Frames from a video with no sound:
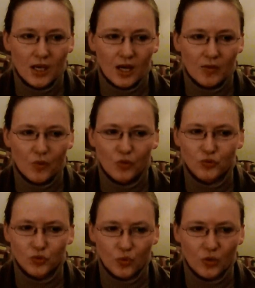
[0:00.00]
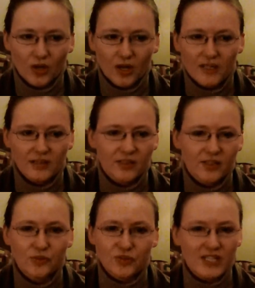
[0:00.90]
Um, or Dora and the
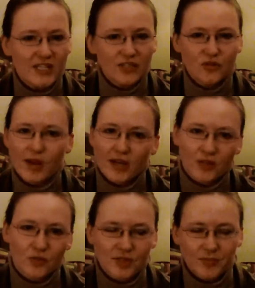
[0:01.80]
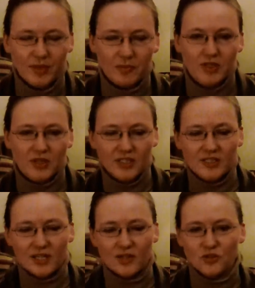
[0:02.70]
letter D and the Dragon or something. But the
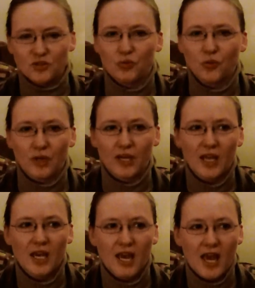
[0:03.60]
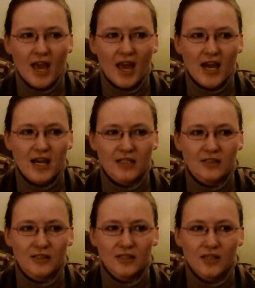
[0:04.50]
entire story
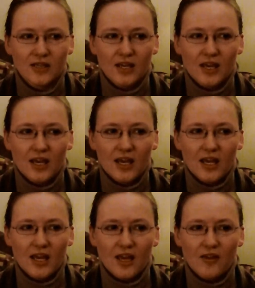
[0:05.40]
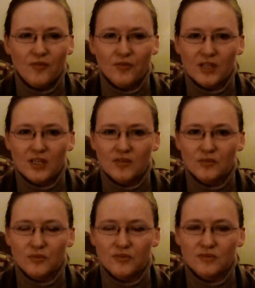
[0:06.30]
had every
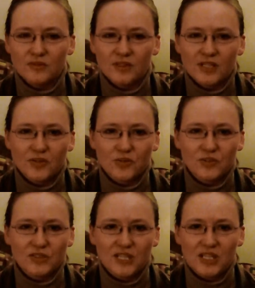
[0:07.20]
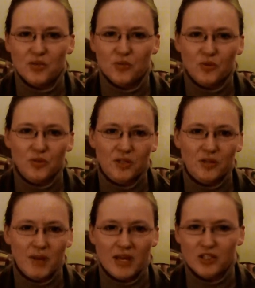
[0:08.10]
letter D word
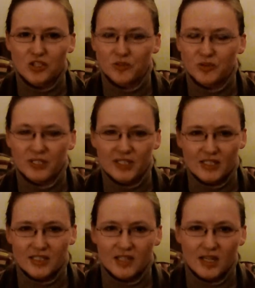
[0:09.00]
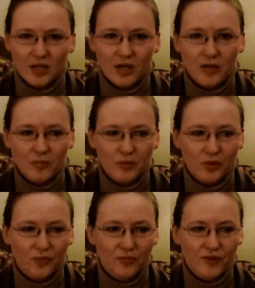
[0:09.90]
imaginable in it. Um,
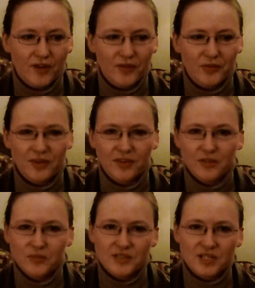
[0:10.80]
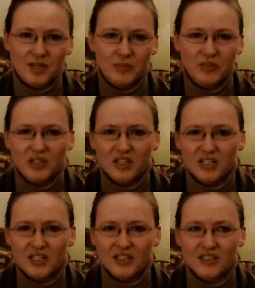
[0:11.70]
her father, I think, was named
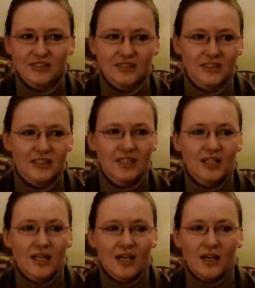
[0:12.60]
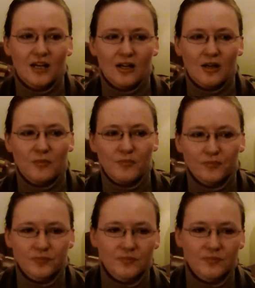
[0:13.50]
Duncan, and um,